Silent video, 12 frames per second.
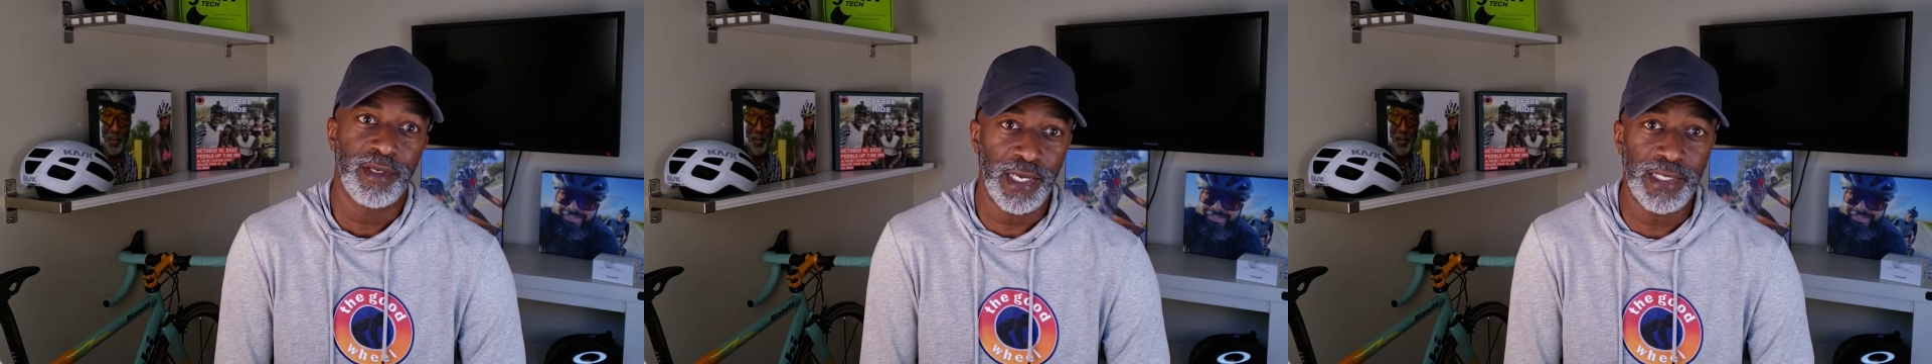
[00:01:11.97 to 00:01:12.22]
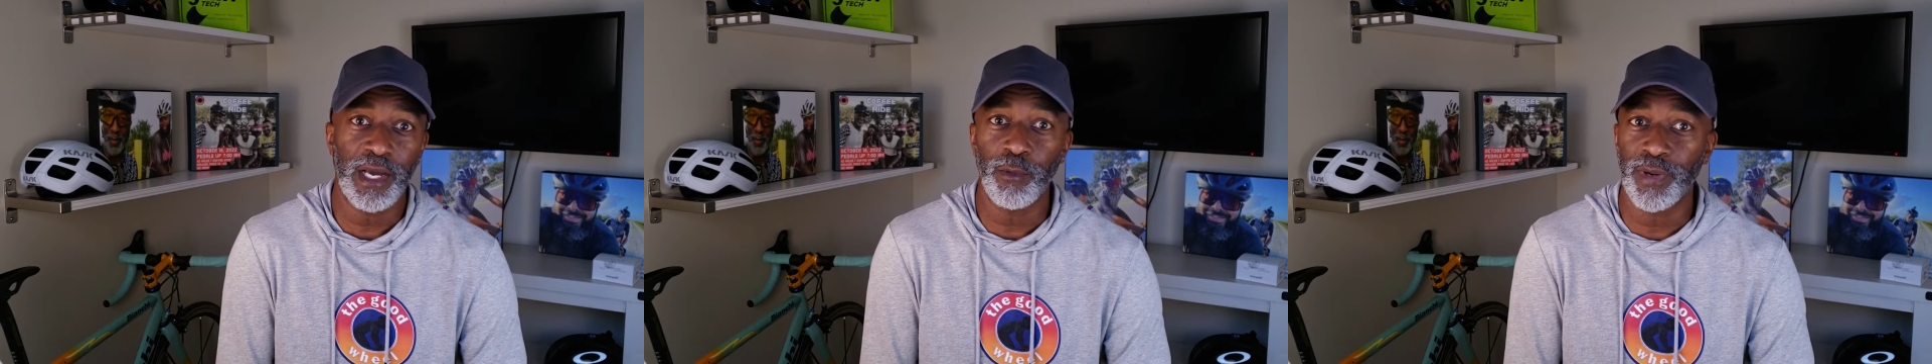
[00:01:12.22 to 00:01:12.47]

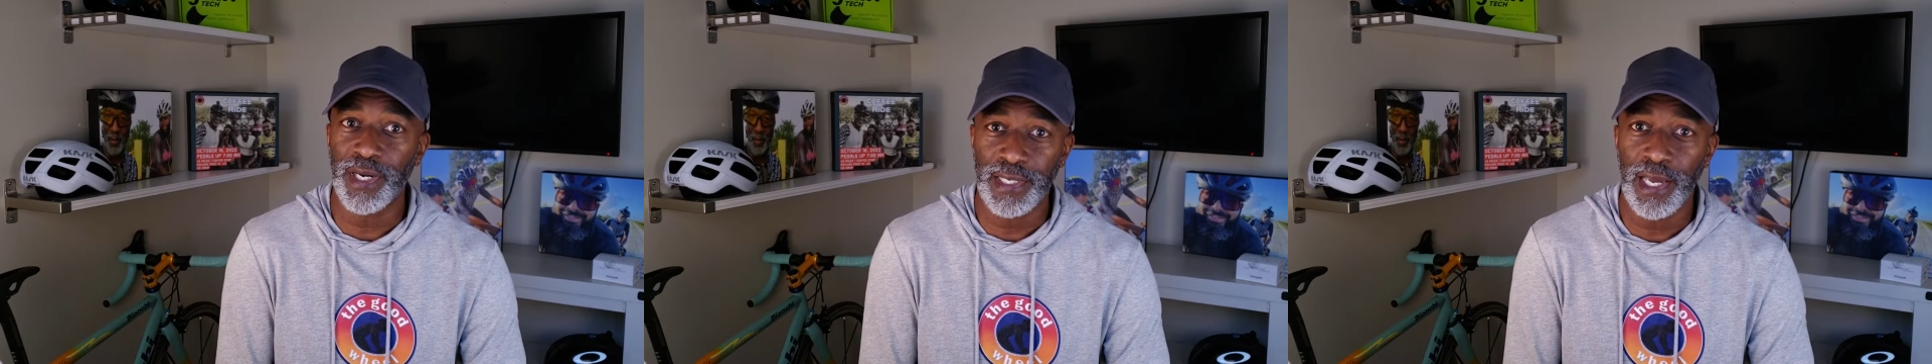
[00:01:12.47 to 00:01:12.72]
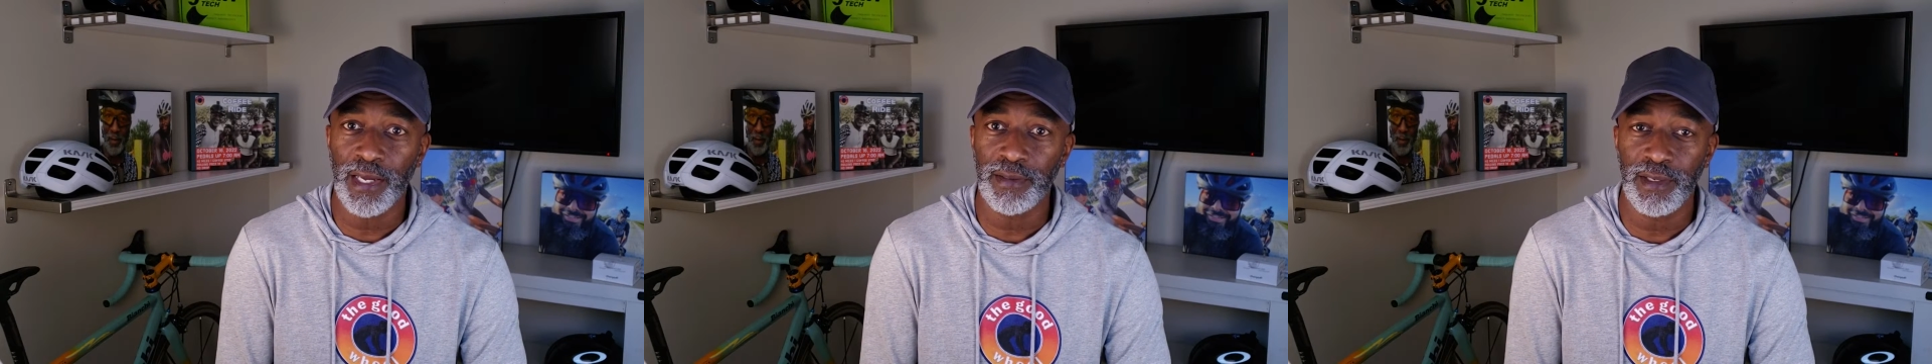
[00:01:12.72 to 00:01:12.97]
I got what I
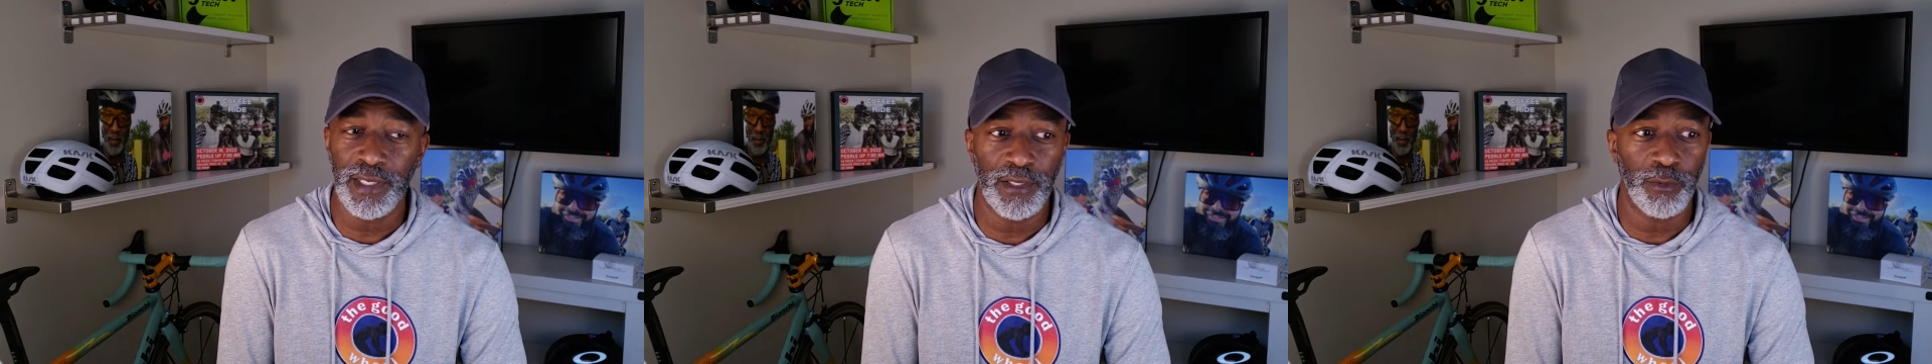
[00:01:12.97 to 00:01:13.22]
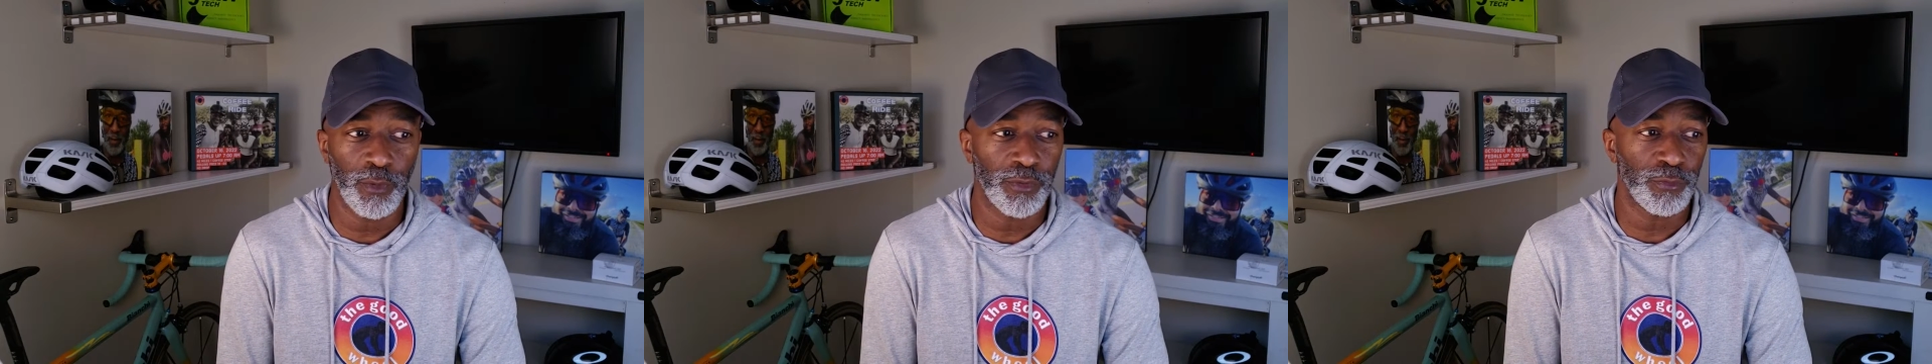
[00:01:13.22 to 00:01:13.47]
got, and
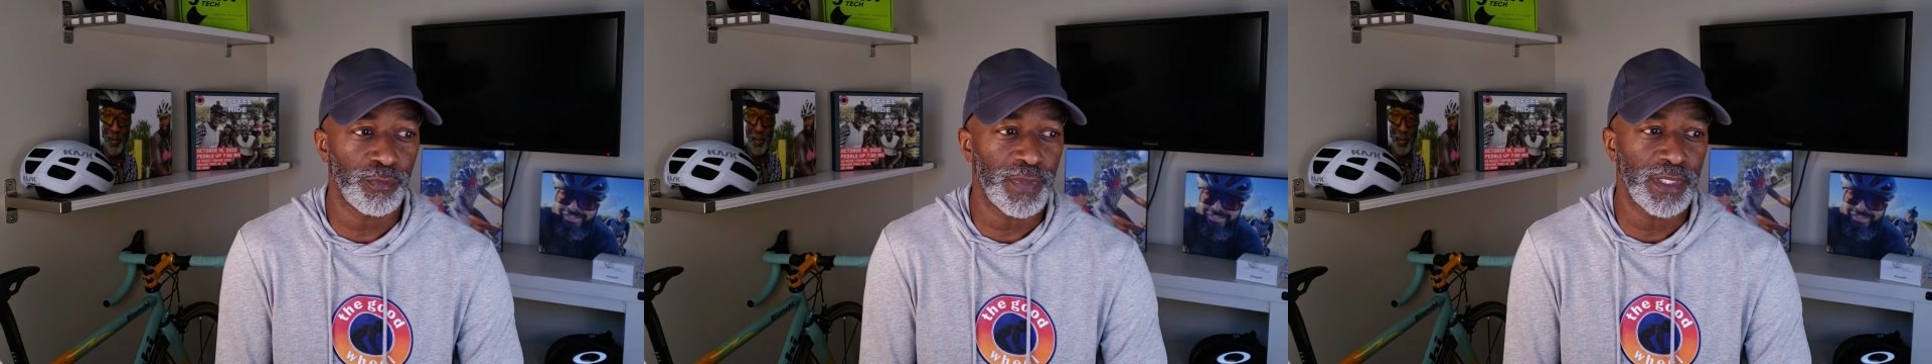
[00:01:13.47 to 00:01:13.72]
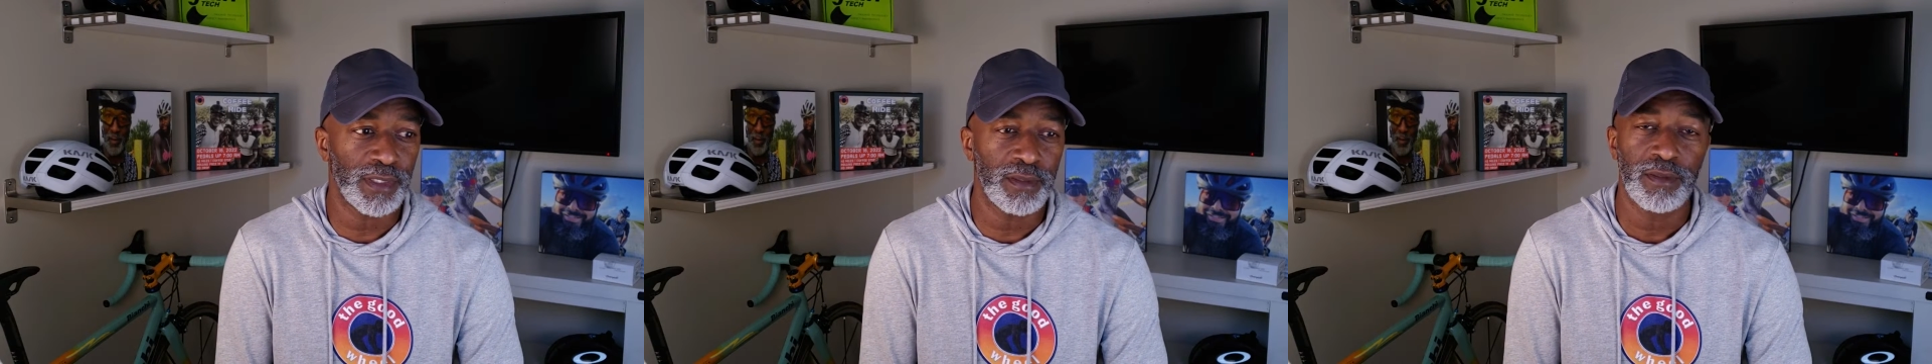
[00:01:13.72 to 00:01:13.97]
in order for
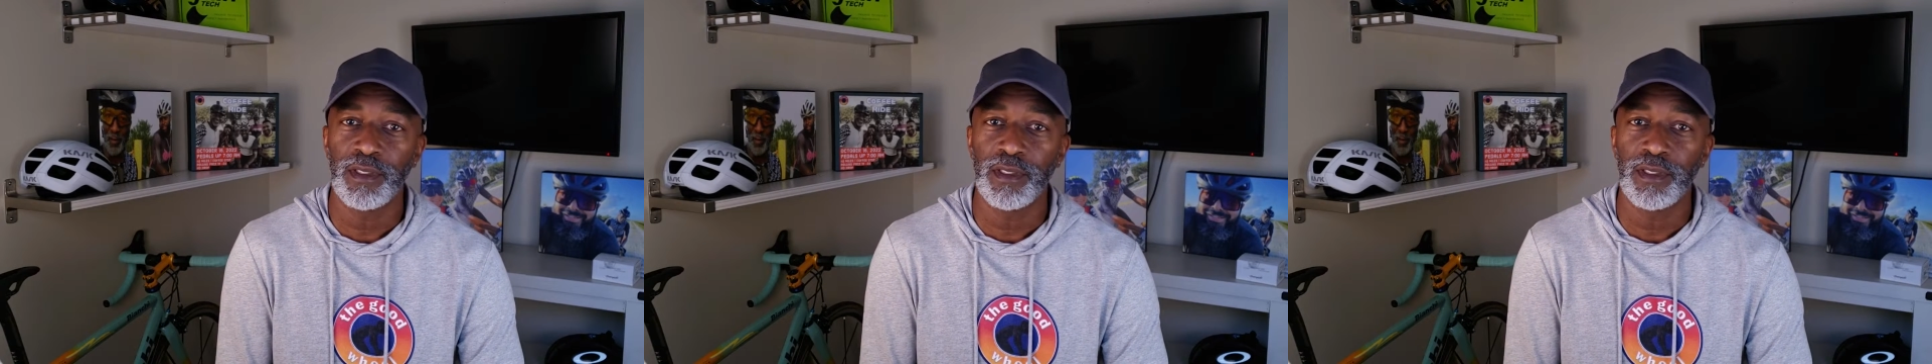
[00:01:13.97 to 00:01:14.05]
me to